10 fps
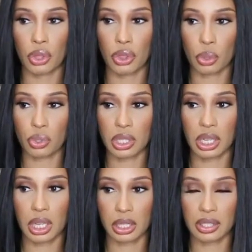Those are the
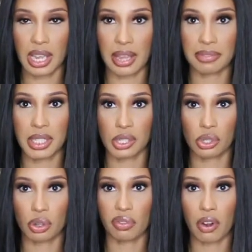colors that I've seen
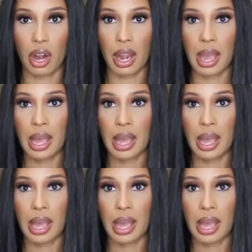so far.